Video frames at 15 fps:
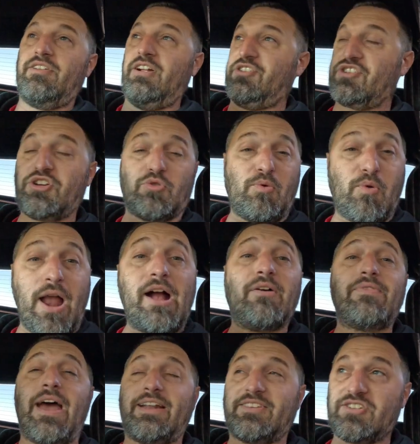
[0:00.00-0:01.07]
You know, just
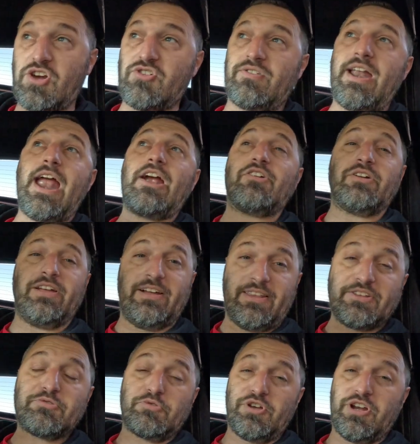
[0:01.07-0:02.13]
around that certain area.
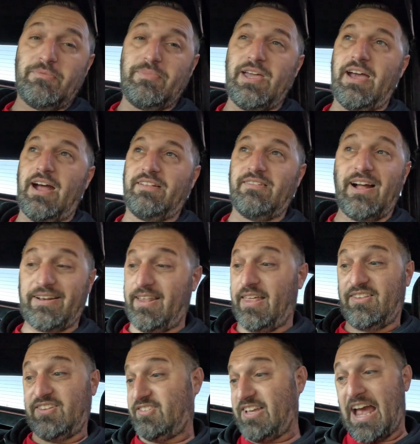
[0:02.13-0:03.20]
That's where you're going to be at. Not
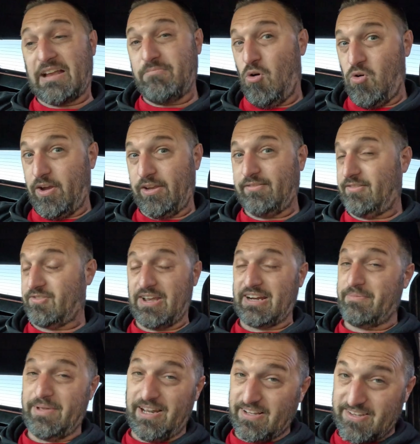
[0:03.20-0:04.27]
at the exact point. There's not
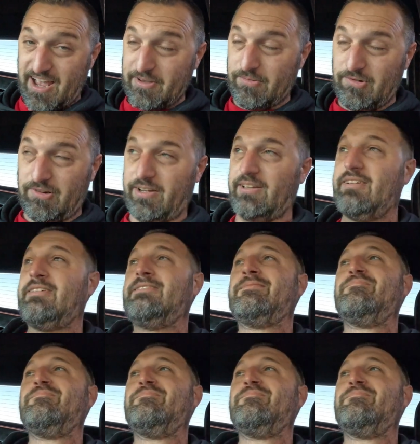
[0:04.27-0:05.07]
going to be an exact point.